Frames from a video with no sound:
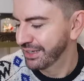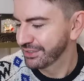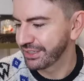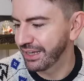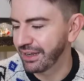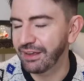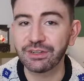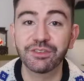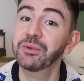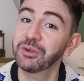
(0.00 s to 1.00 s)
So yeah, I'll have to
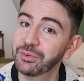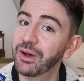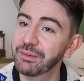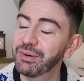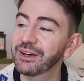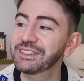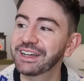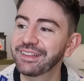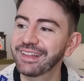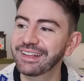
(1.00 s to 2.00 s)
have a mulled wine party,
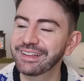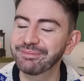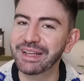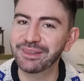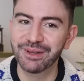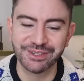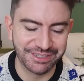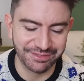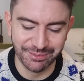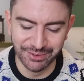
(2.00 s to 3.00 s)
I think, and make the
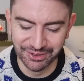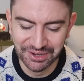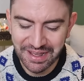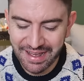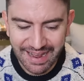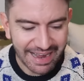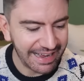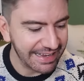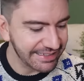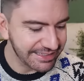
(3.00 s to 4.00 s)
most of them all.
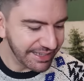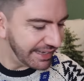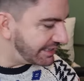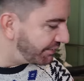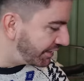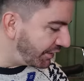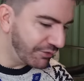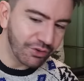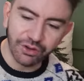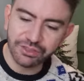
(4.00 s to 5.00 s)
And that is everything that
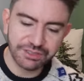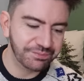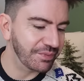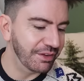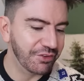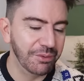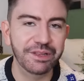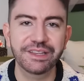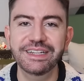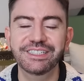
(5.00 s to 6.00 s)
I've got from
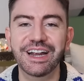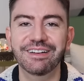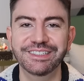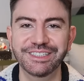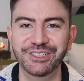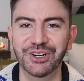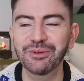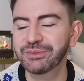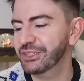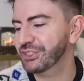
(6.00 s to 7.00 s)
the charity
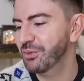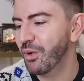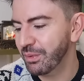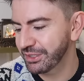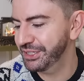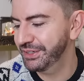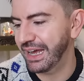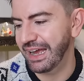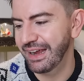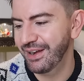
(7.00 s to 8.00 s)
shops. So what we'll do
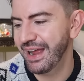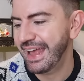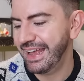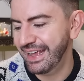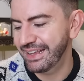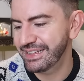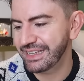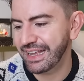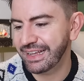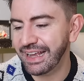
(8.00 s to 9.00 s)
now
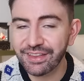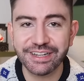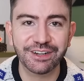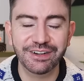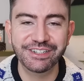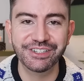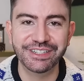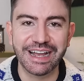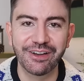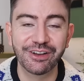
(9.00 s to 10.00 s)
is get the decorations
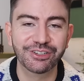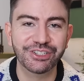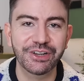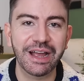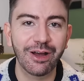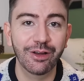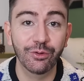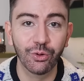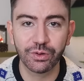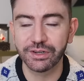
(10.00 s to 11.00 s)
out and I'll show you how I've
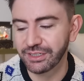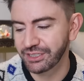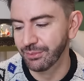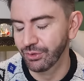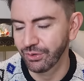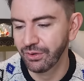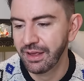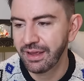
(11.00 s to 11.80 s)
organised them all.